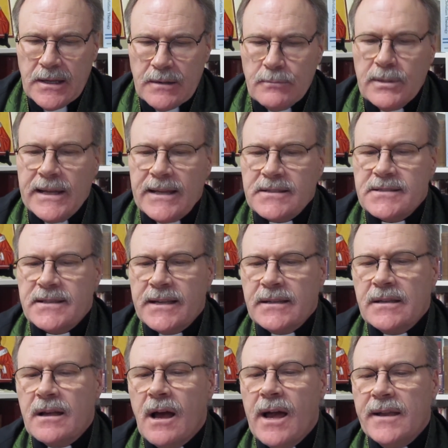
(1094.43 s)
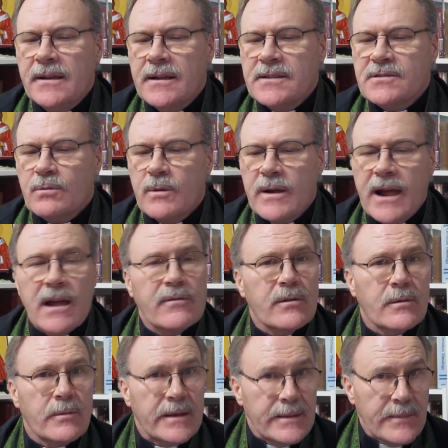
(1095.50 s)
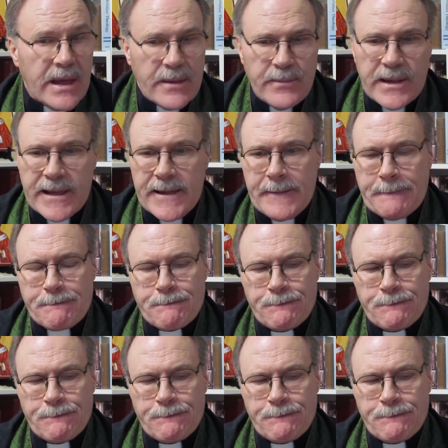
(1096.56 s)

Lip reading: Bless and guide us wherever we may be.